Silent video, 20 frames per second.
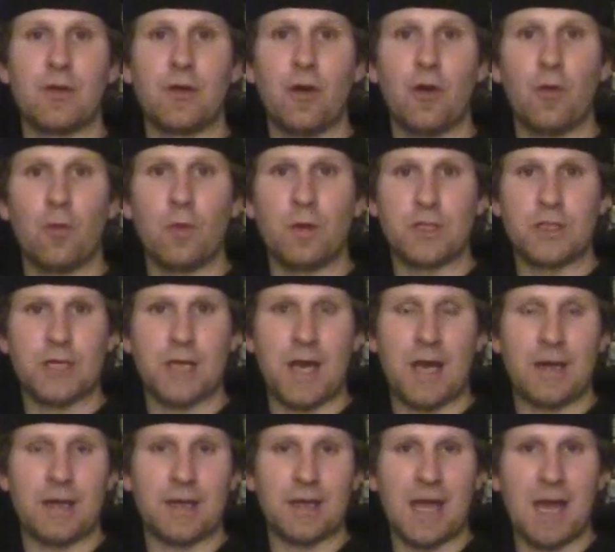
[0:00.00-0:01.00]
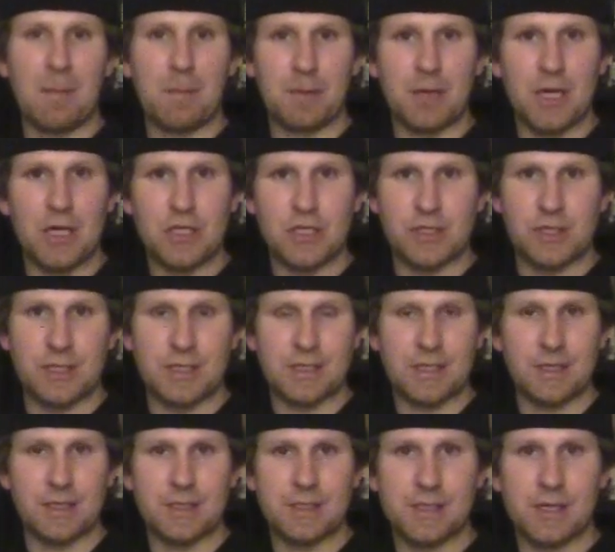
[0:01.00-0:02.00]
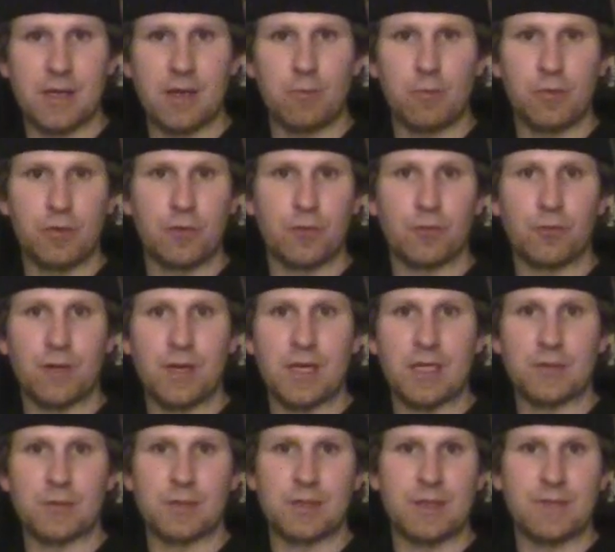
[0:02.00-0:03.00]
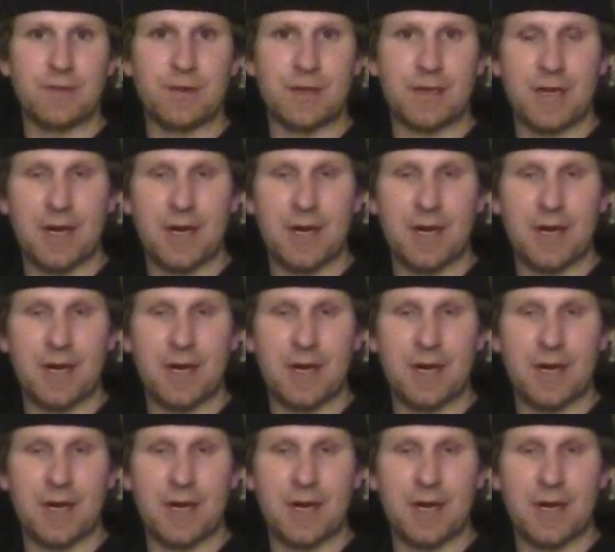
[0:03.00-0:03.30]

know which kind of combination that's going to set up with the rings with different